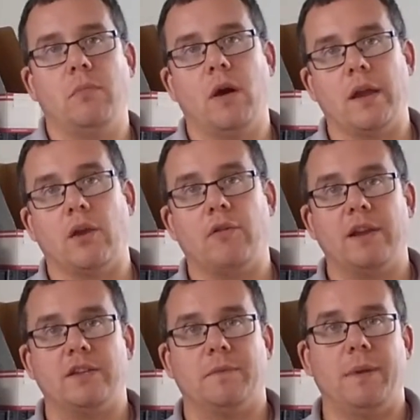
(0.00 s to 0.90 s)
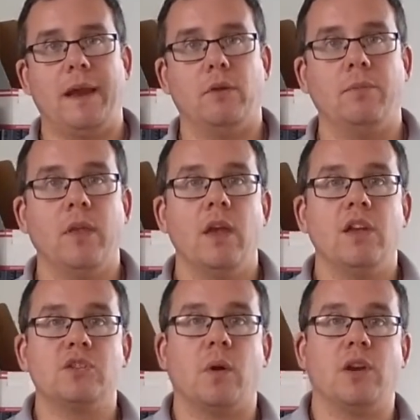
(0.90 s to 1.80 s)
my accredited panel,
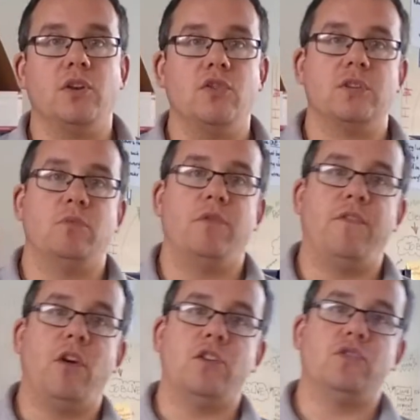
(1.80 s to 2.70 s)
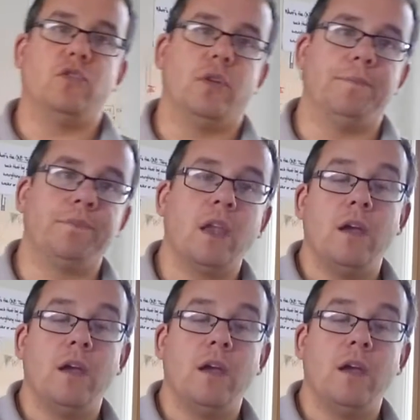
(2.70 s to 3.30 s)
so I can use them and refer you to them.